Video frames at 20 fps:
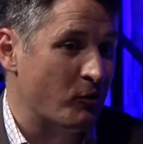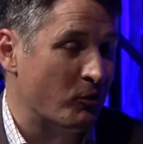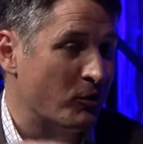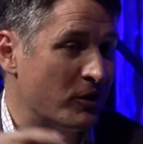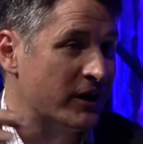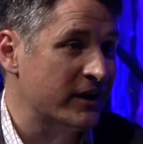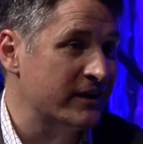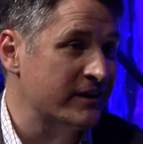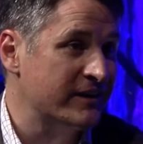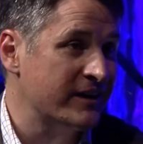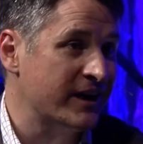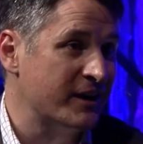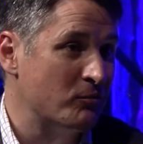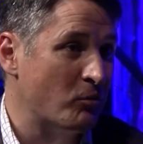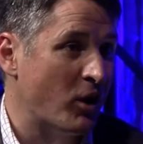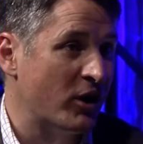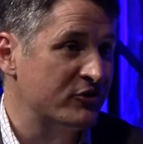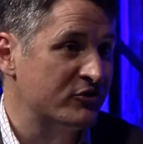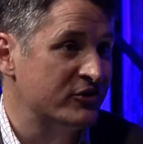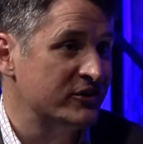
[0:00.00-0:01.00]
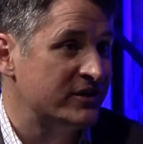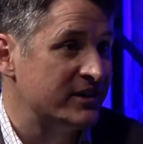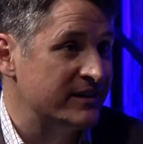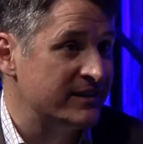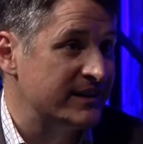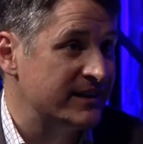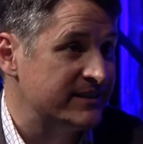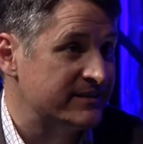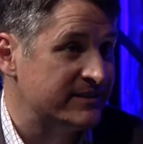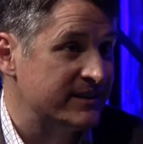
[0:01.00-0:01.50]
Oregon, and
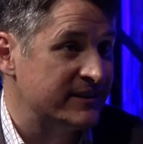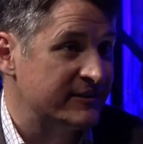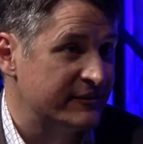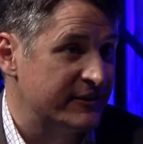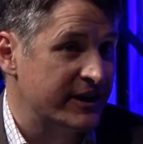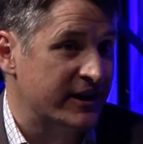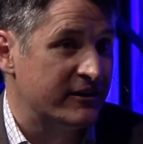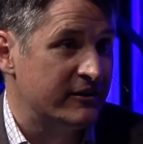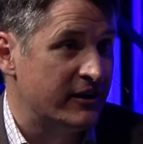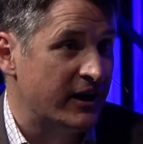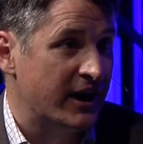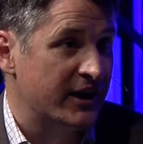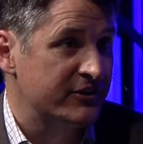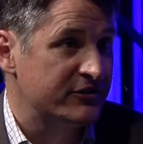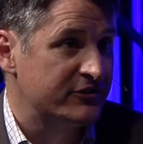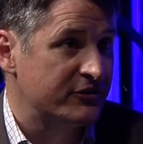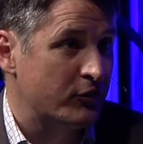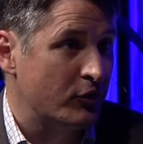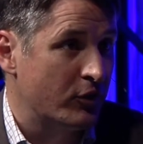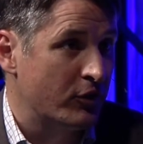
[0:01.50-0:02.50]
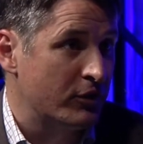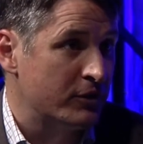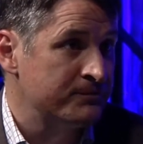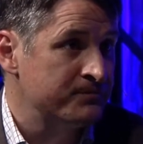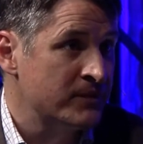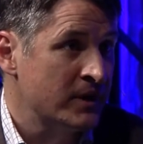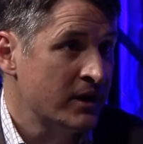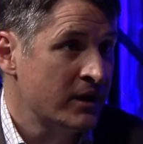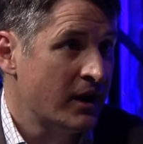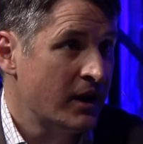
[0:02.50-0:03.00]
Washington, D.C., legalized for